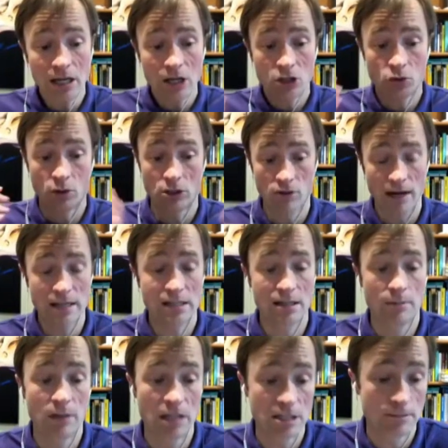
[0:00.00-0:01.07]
to address some
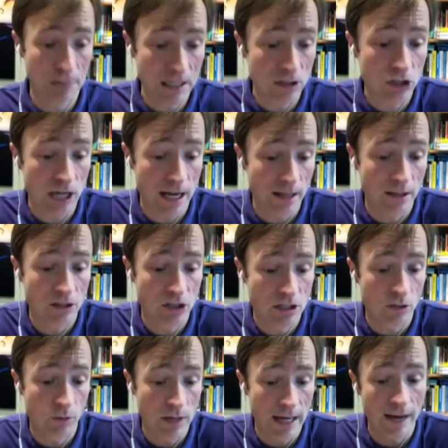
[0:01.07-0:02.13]
of these big challenges that
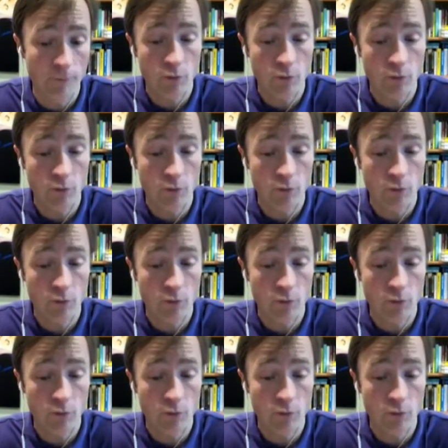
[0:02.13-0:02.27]
we have.